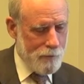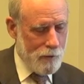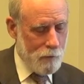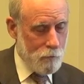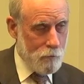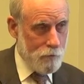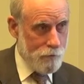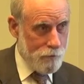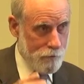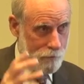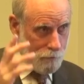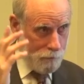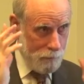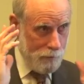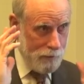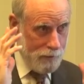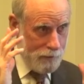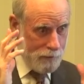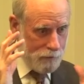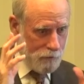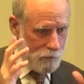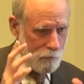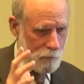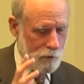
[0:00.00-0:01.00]
with this bee
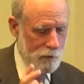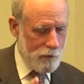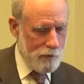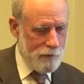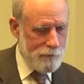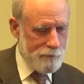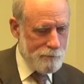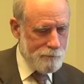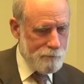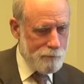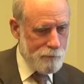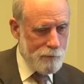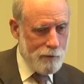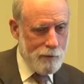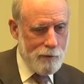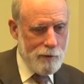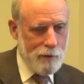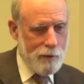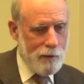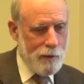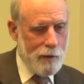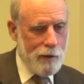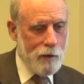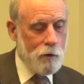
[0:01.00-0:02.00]
in his bonnet.
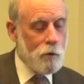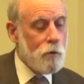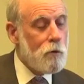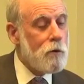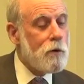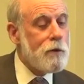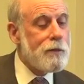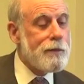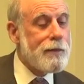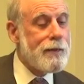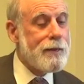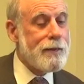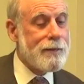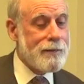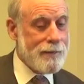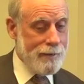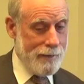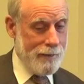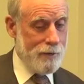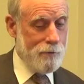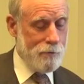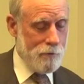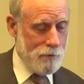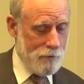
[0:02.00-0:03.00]
And who does he
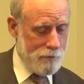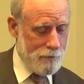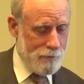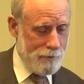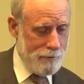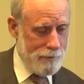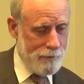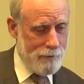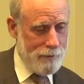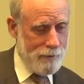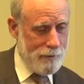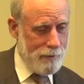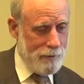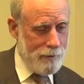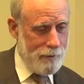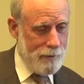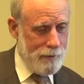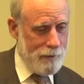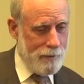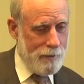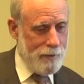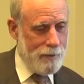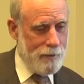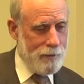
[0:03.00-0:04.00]
encounter?
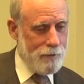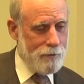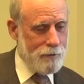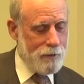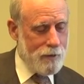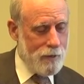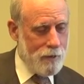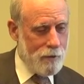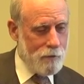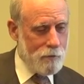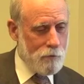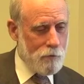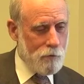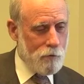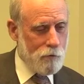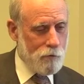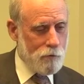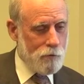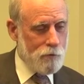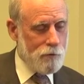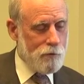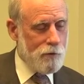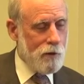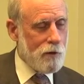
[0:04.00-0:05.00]
He encounters
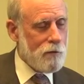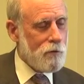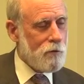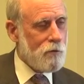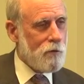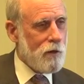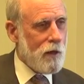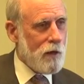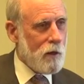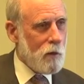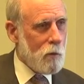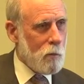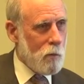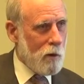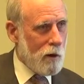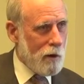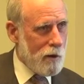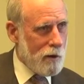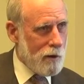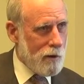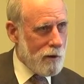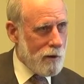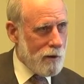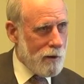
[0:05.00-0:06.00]
Douglas
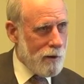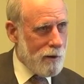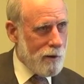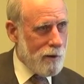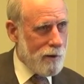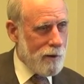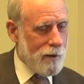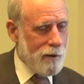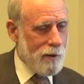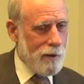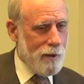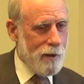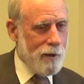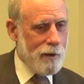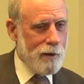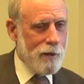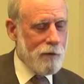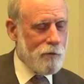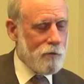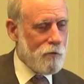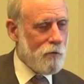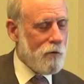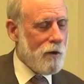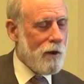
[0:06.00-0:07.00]
Engelbart at
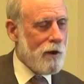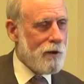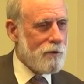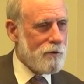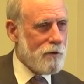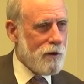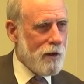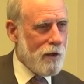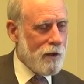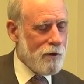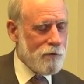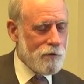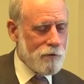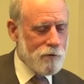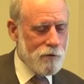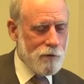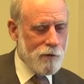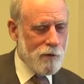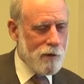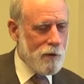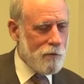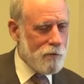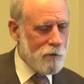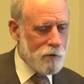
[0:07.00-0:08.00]
S R I
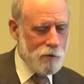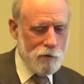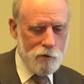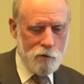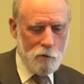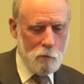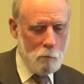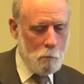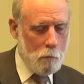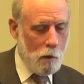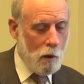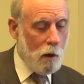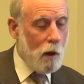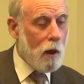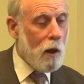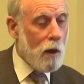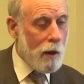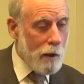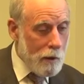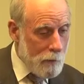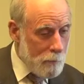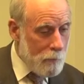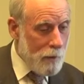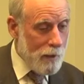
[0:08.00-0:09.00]
International, and the two
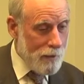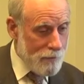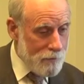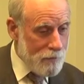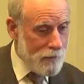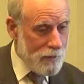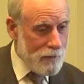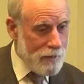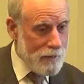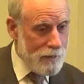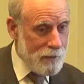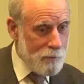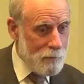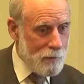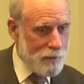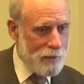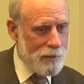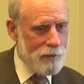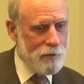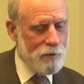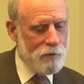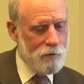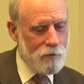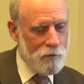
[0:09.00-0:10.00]
bond, basically,
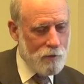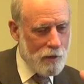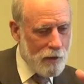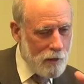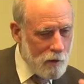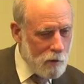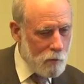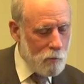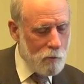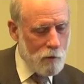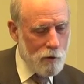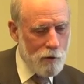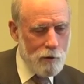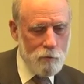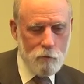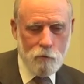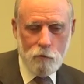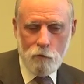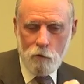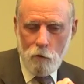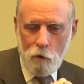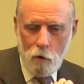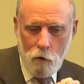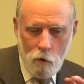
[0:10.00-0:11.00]
because Engelbart
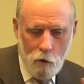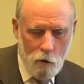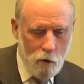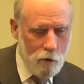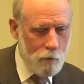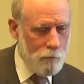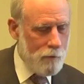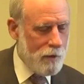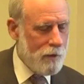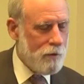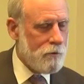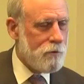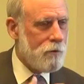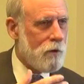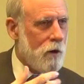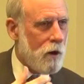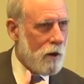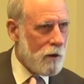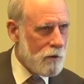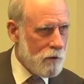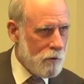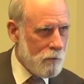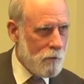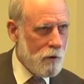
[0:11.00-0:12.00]
was all about
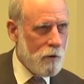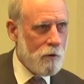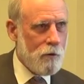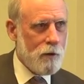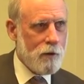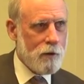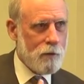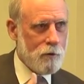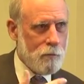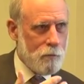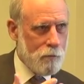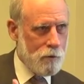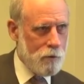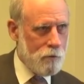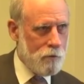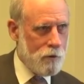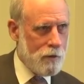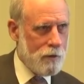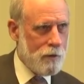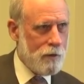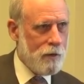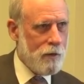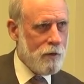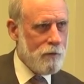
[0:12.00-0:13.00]
non-numeric
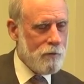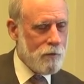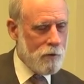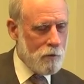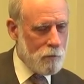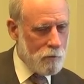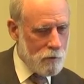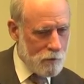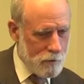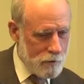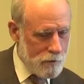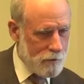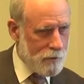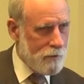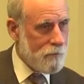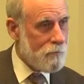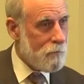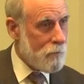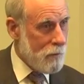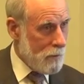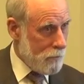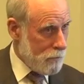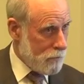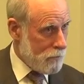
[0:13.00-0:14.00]
computing and the ability
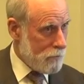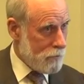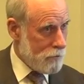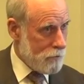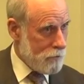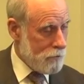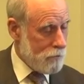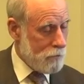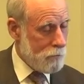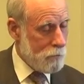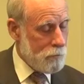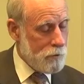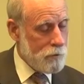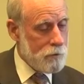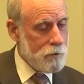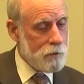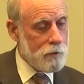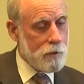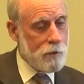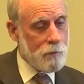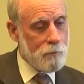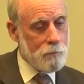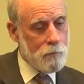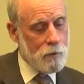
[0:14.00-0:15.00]
of people to
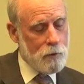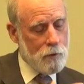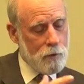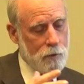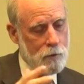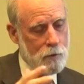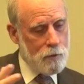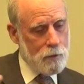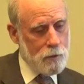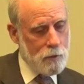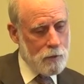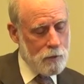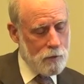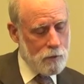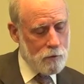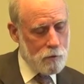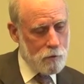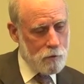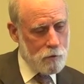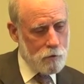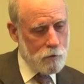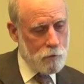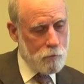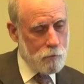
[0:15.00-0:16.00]
build up uh,
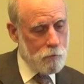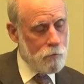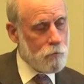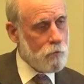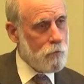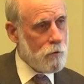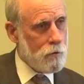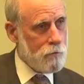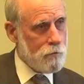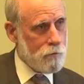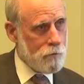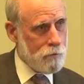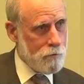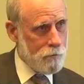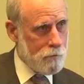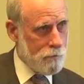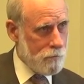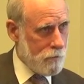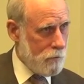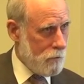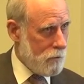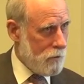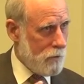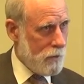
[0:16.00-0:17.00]
the superstructure
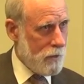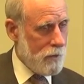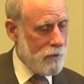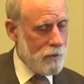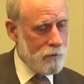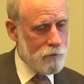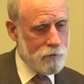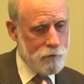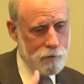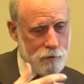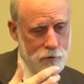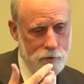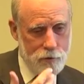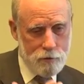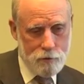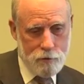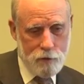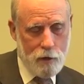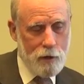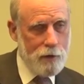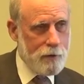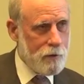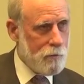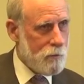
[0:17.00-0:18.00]
of communications and
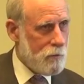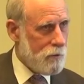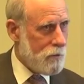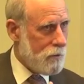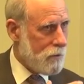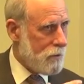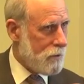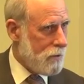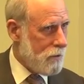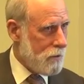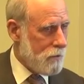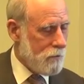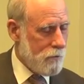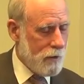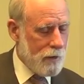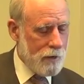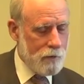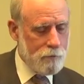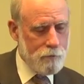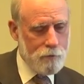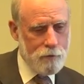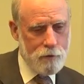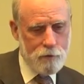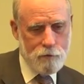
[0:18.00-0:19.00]
documents and
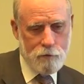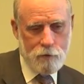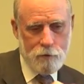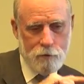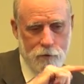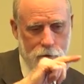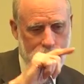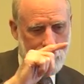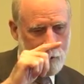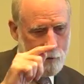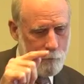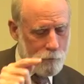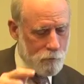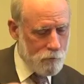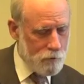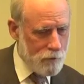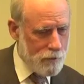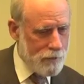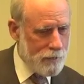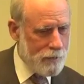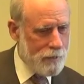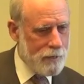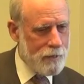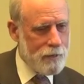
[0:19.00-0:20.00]
interact with each other,
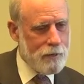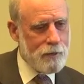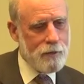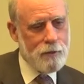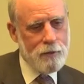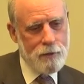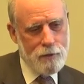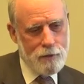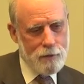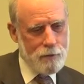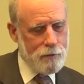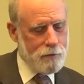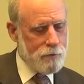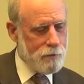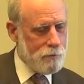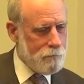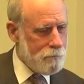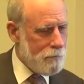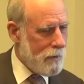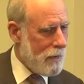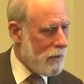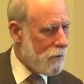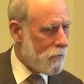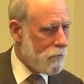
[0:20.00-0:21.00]
hyperlinking, the
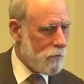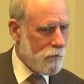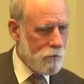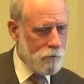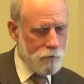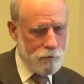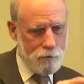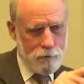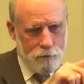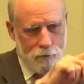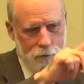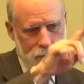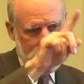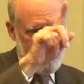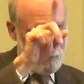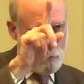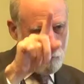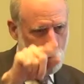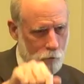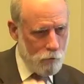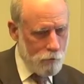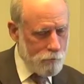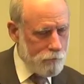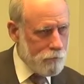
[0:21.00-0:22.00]
mouse, the
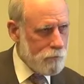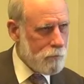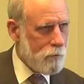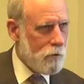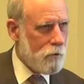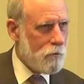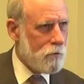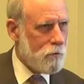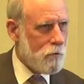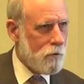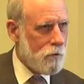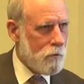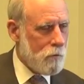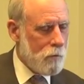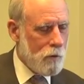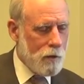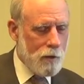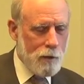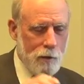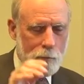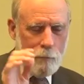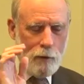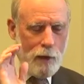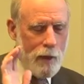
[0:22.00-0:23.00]
portrait mode
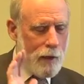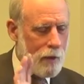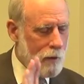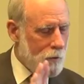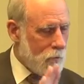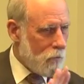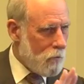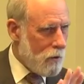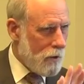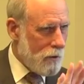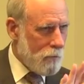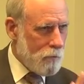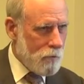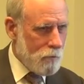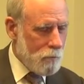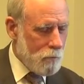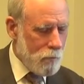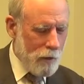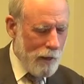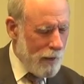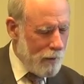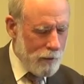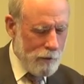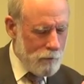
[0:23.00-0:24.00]
display, back on white,
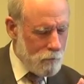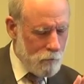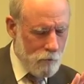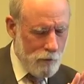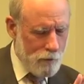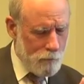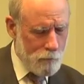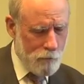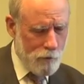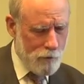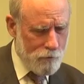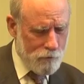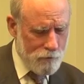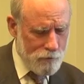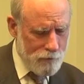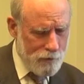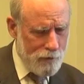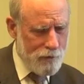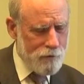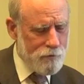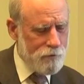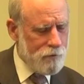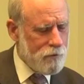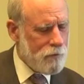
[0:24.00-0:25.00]
black on white
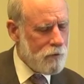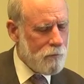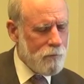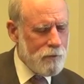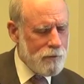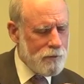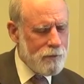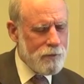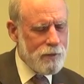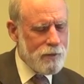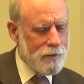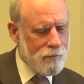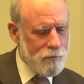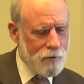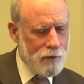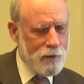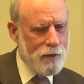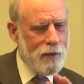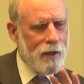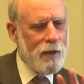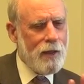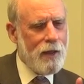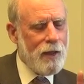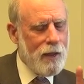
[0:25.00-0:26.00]
presentations. I mean, the, the
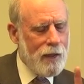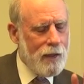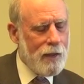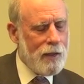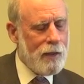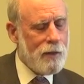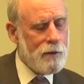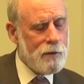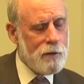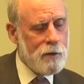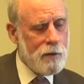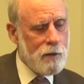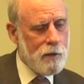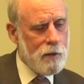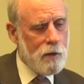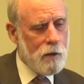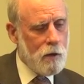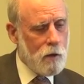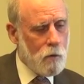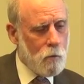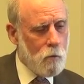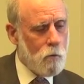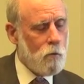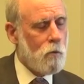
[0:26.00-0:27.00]
guy had
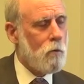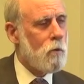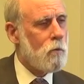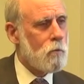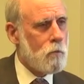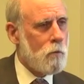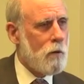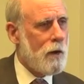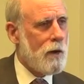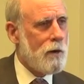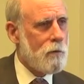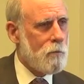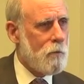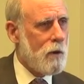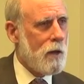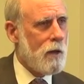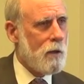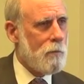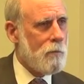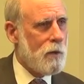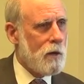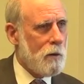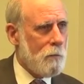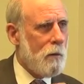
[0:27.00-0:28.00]
a World Wide
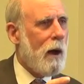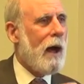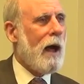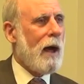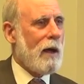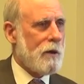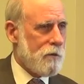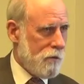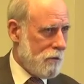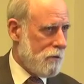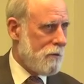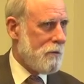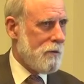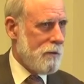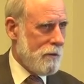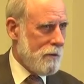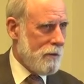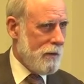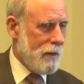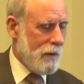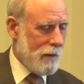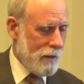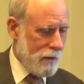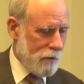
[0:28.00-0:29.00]
Web in a box
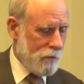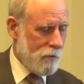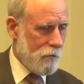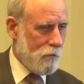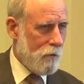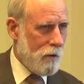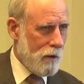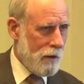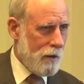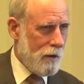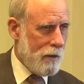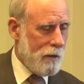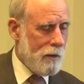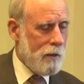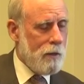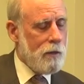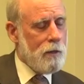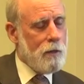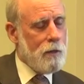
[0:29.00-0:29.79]
at S R I,